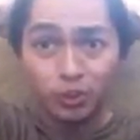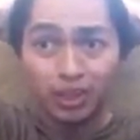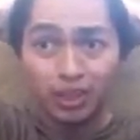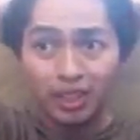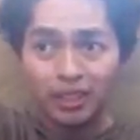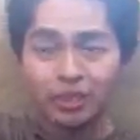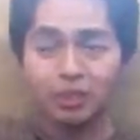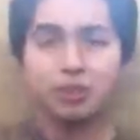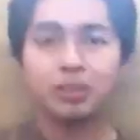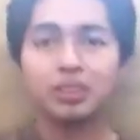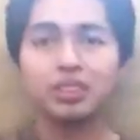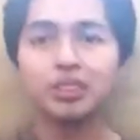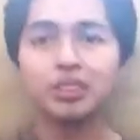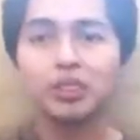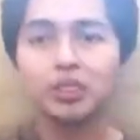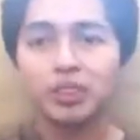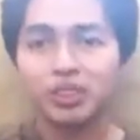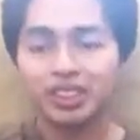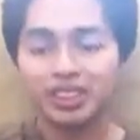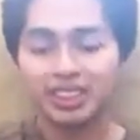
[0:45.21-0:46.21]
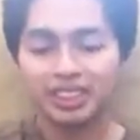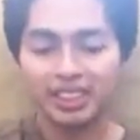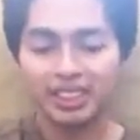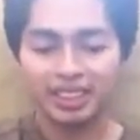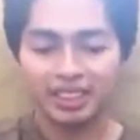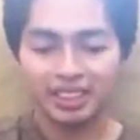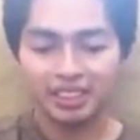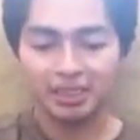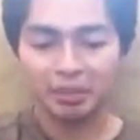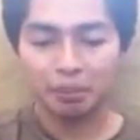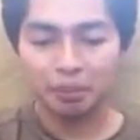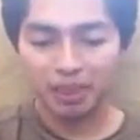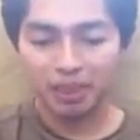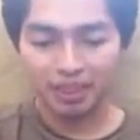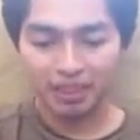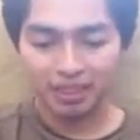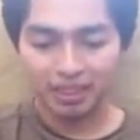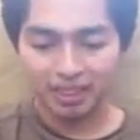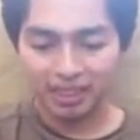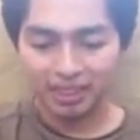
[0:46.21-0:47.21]
I don't know what to say
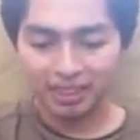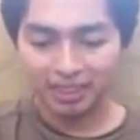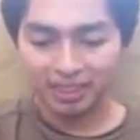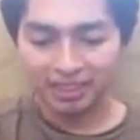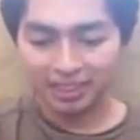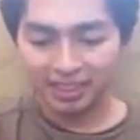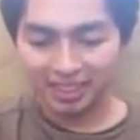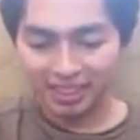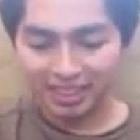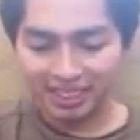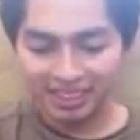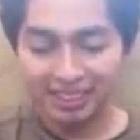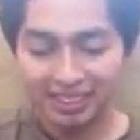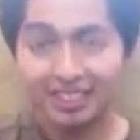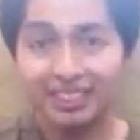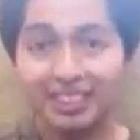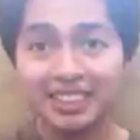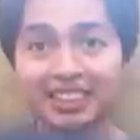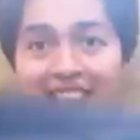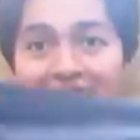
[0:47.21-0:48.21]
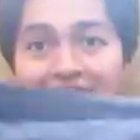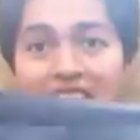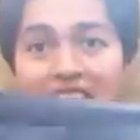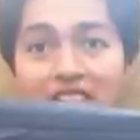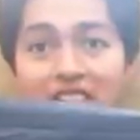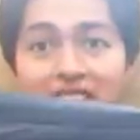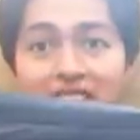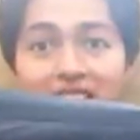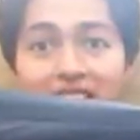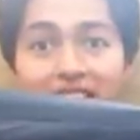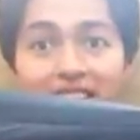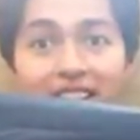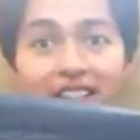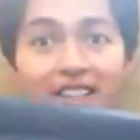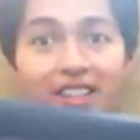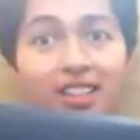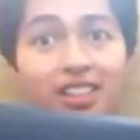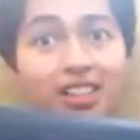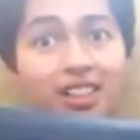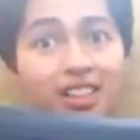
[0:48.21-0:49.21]
about this. This is just not a good sign.